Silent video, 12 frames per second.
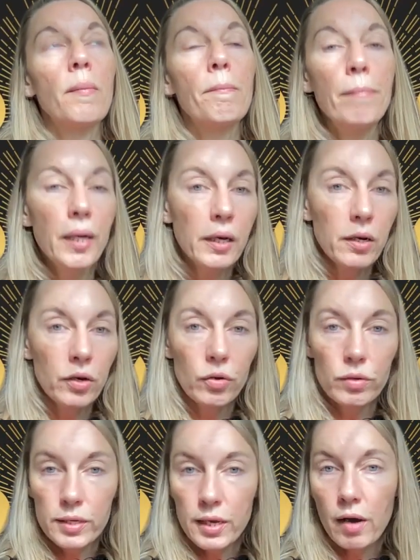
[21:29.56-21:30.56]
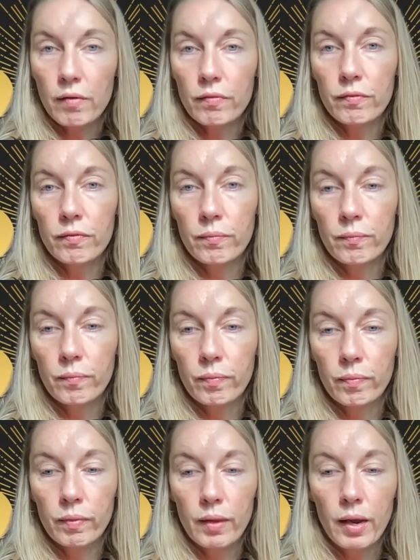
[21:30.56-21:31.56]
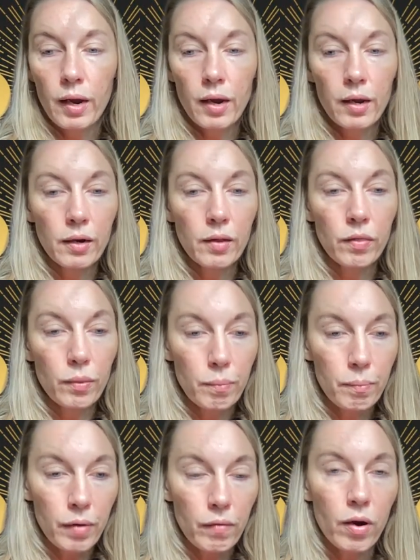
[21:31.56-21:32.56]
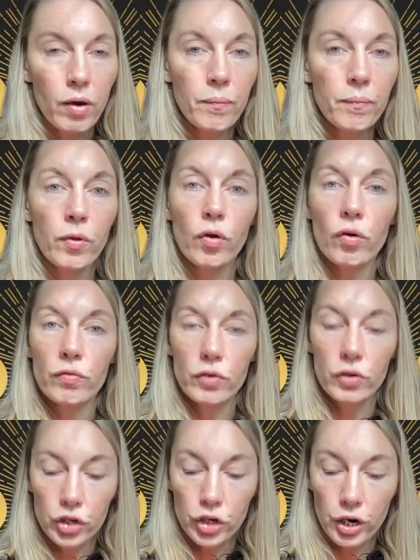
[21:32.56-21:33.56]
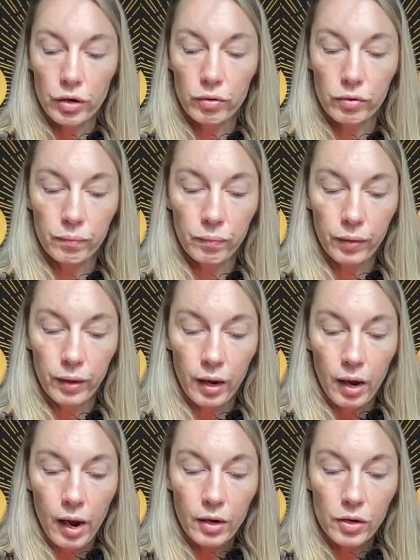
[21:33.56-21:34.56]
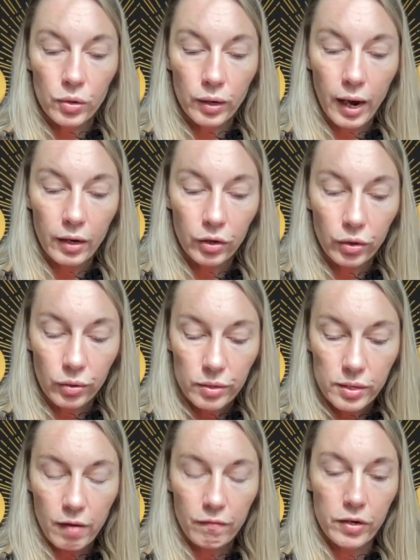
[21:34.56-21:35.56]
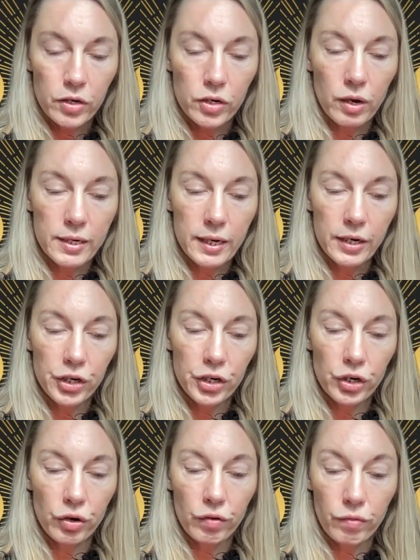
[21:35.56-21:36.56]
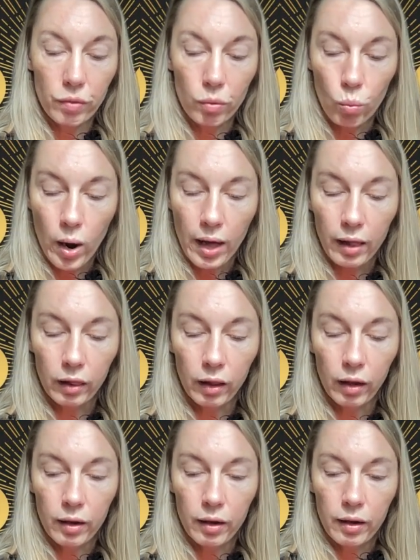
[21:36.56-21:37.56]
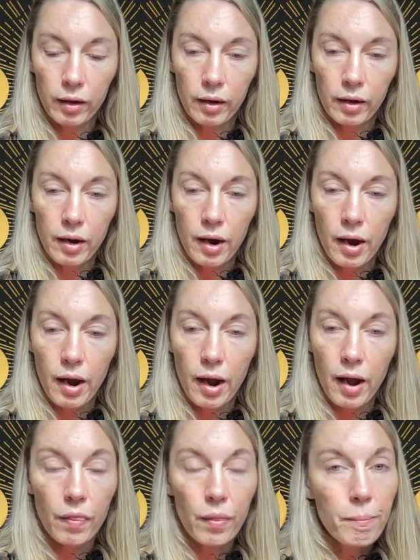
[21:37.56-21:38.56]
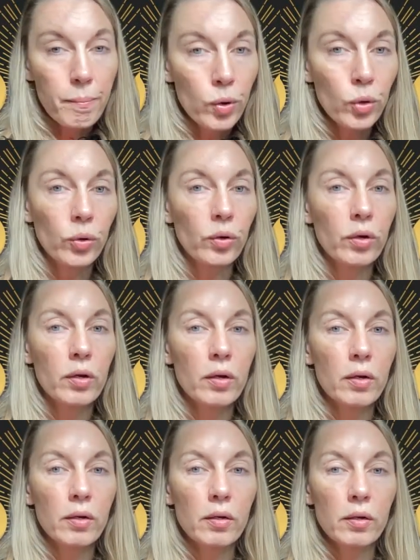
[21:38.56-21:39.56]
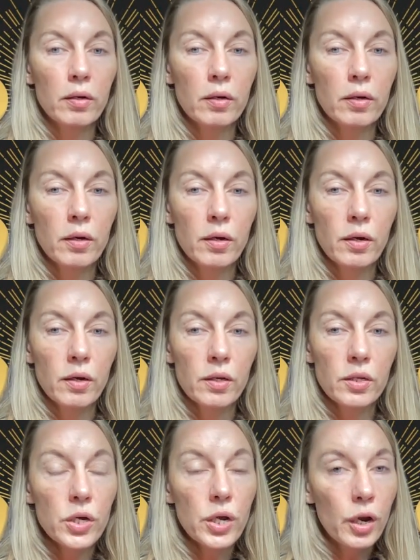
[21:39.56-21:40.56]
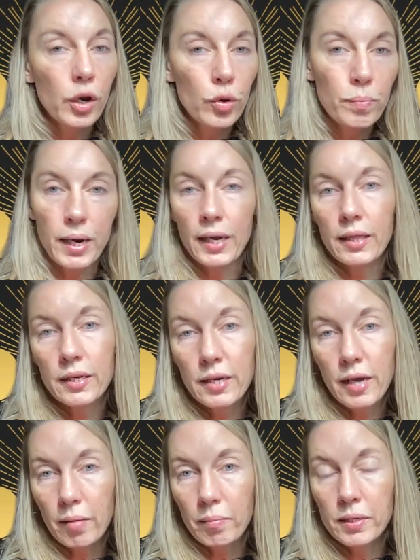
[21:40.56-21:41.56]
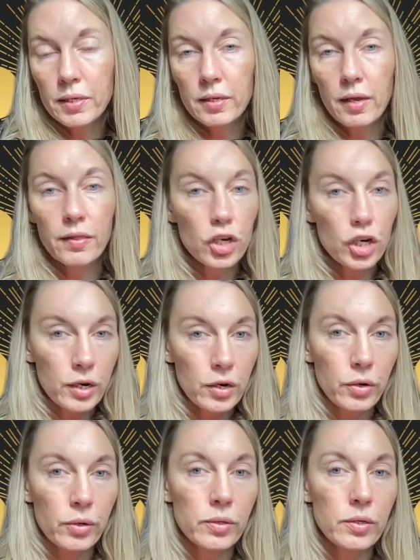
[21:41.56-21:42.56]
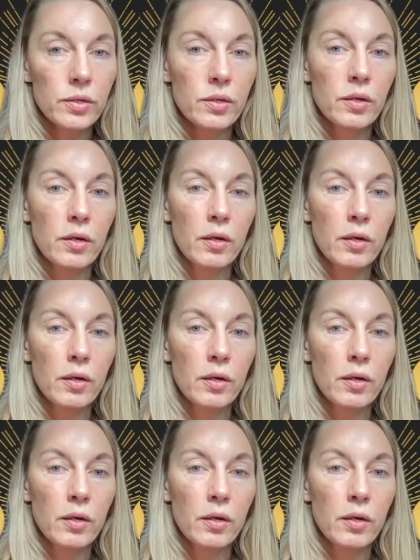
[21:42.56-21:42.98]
meet yourself in the mirror of your journal. And you can use that visualization of the well and the moon to illuminate the depths and the shadows